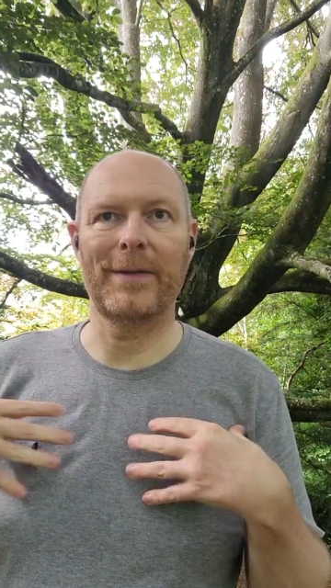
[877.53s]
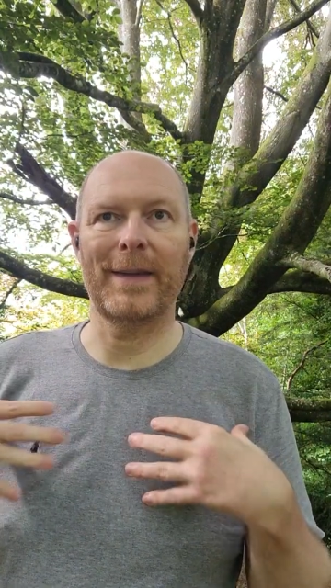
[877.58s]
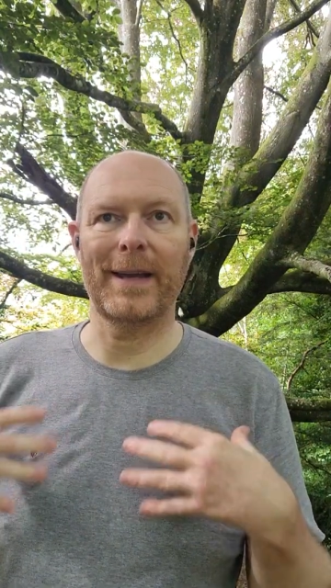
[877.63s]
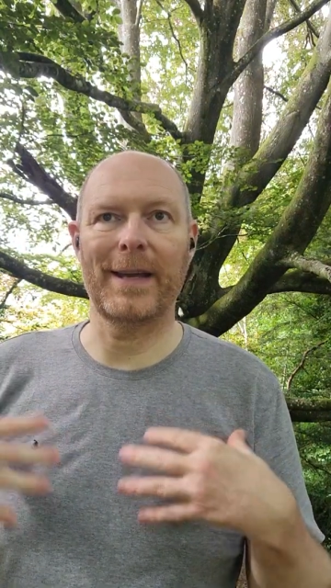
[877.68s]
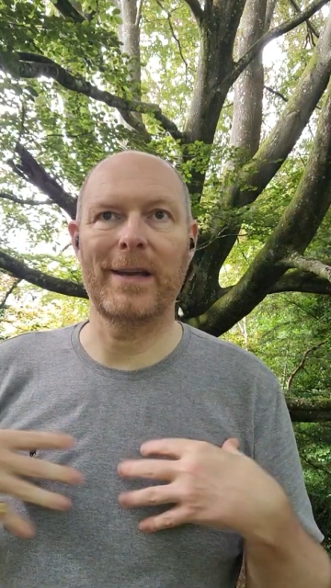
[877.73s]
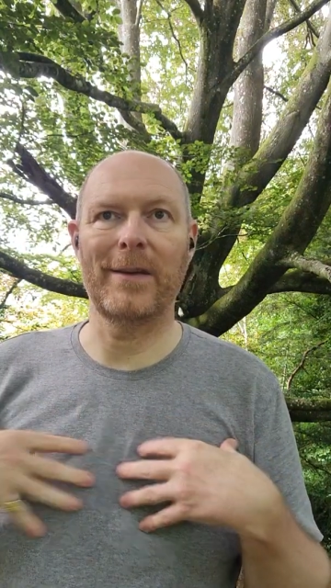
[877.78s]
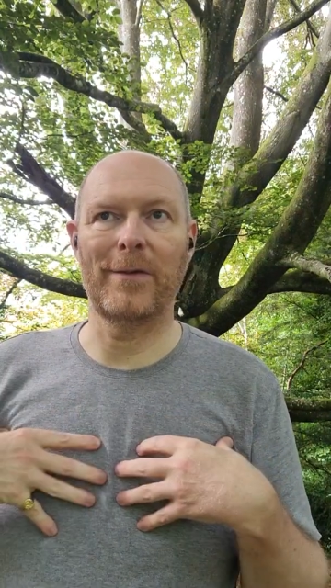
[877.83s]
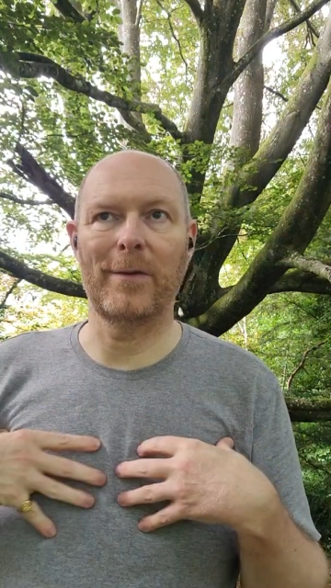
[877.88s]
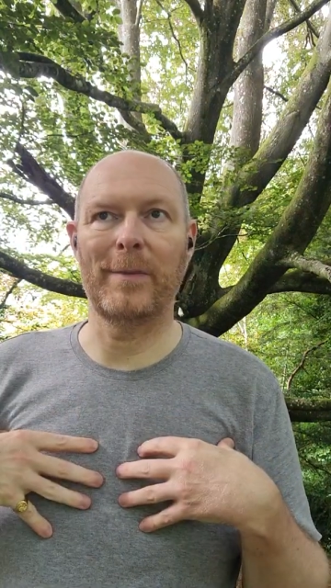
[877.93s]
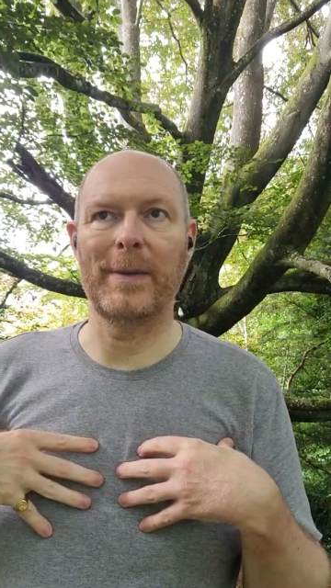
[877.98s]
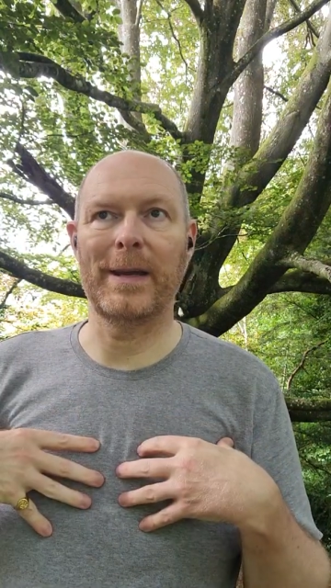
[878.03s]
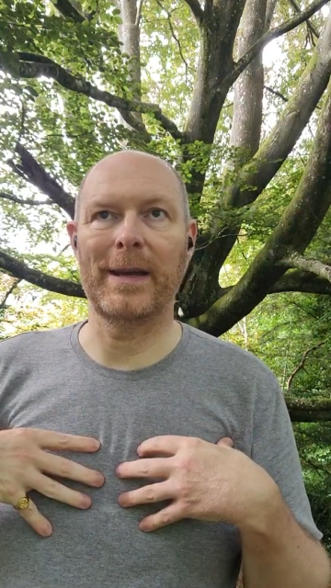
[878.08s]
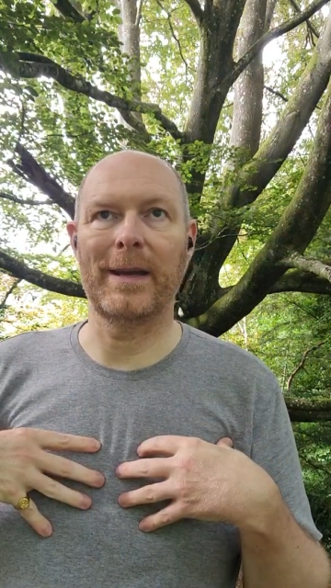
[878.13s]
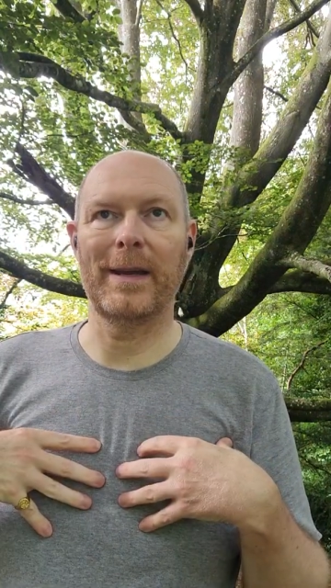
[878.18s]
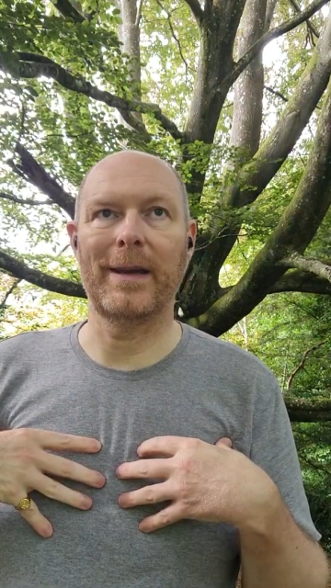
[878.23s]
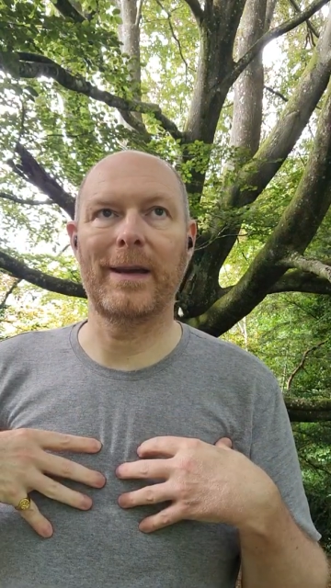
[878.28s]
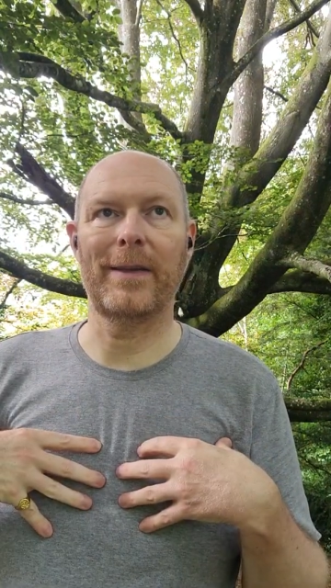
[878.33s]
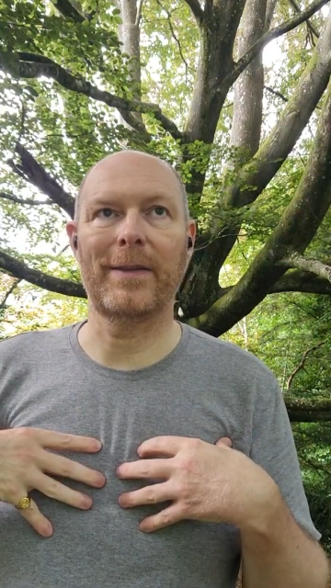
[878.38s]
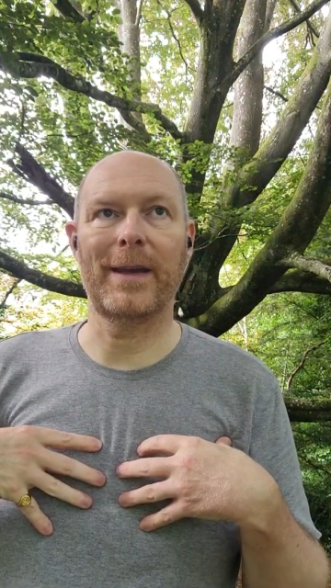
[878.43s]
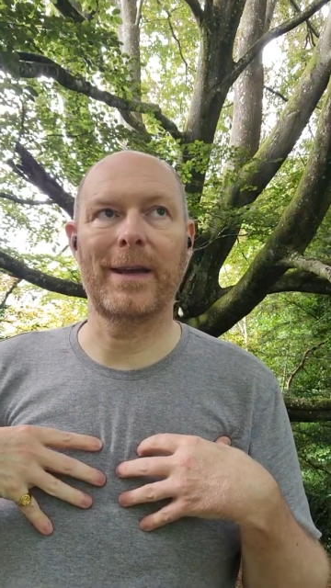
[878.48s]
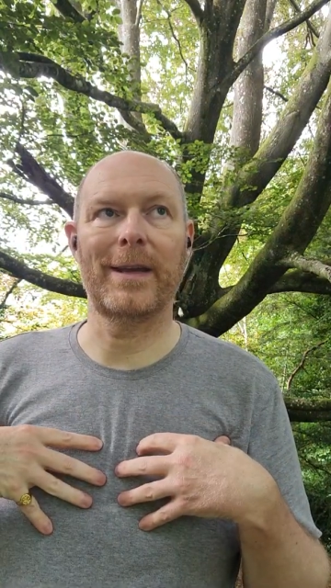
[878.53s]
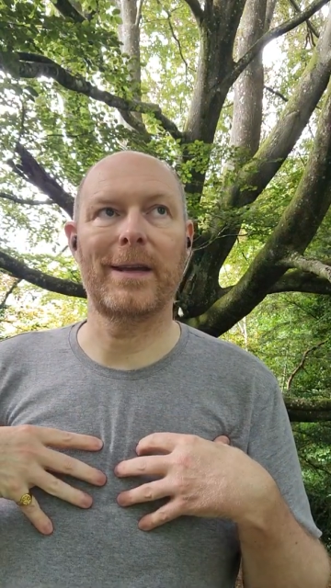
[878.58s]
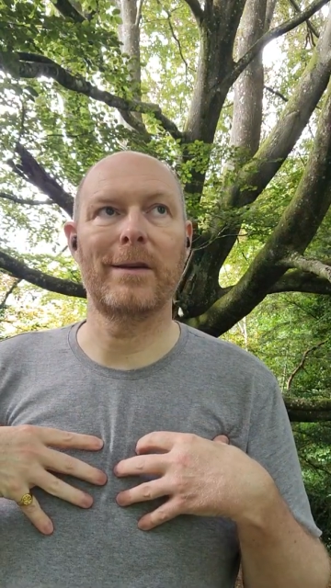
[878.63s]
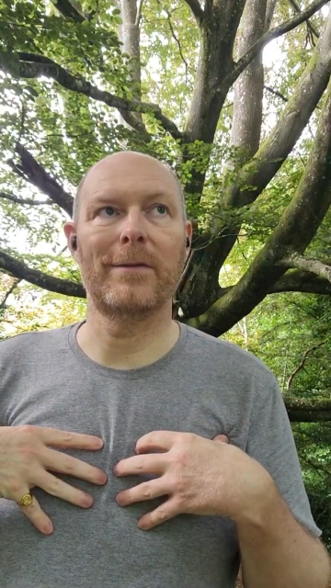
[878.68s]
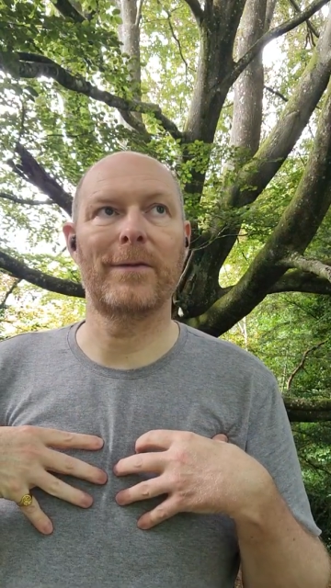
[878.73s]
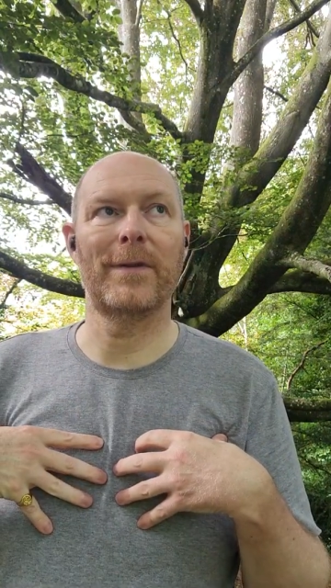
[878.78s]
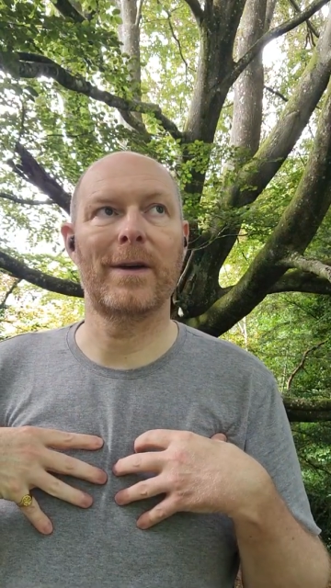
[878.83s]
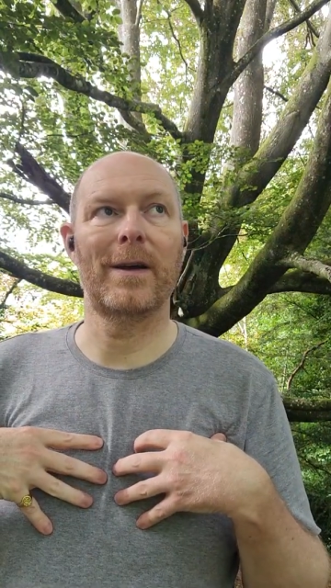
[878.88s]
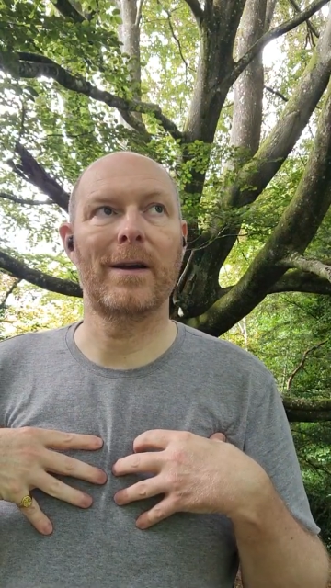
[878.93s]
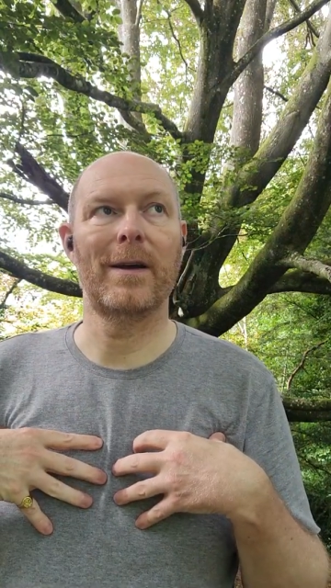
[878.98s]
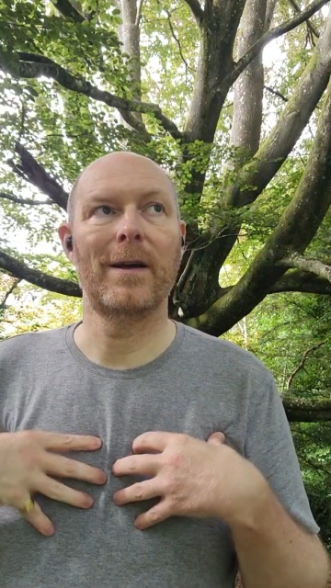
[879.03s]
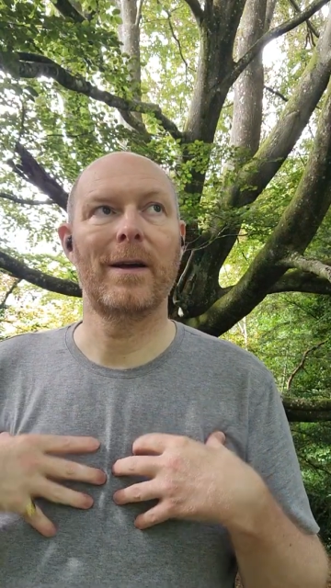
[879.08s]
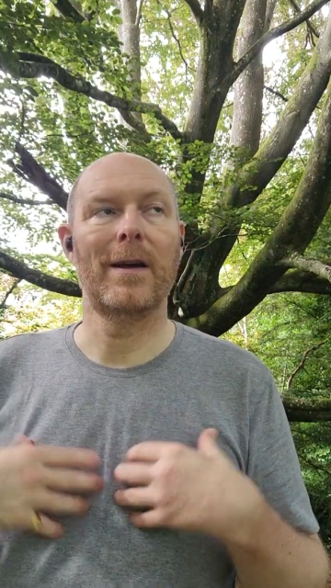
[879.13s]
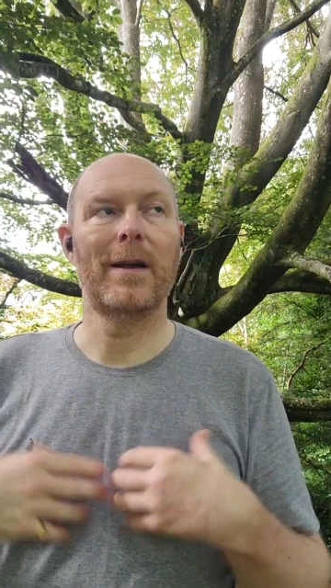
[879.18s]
Thank you for being here. Thank you for